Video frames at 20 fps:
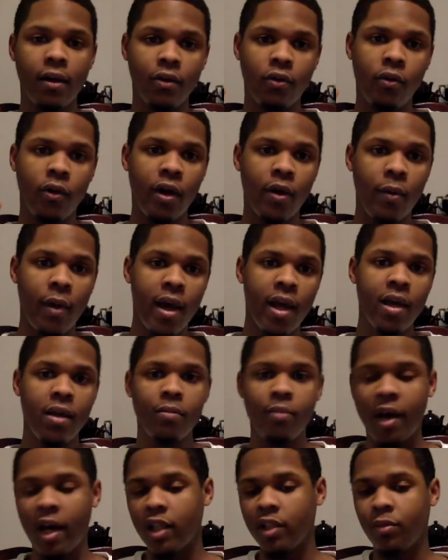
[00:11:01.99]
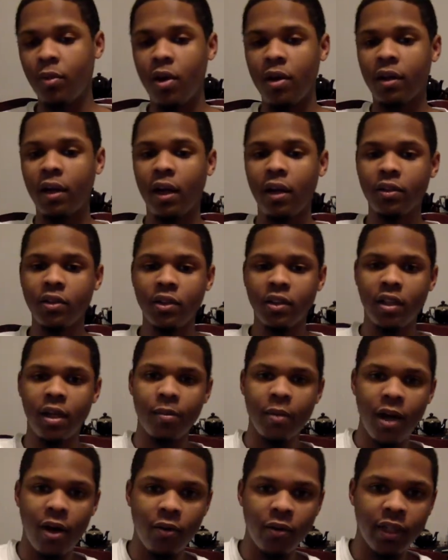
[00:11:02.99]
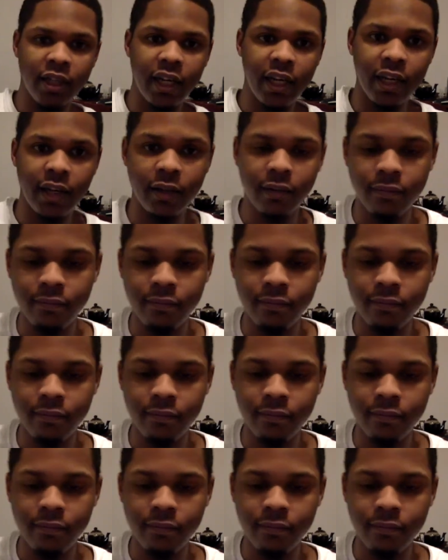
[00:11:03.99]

Quinn Wade, Basketball Analysis, I'm gone again.